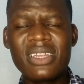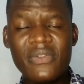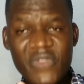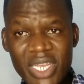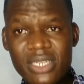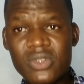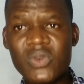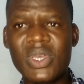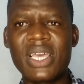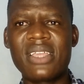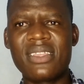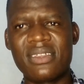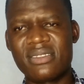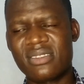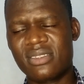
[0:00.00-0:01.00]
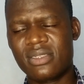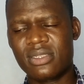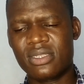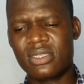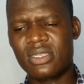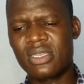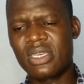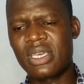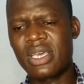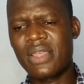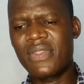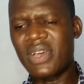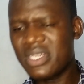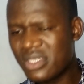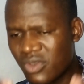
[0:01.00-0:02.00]
reveal to Kenyans
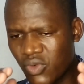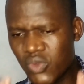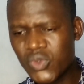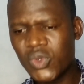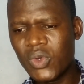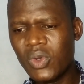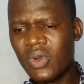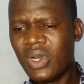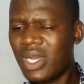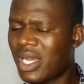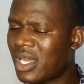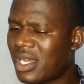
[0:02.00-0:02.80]
that Ruto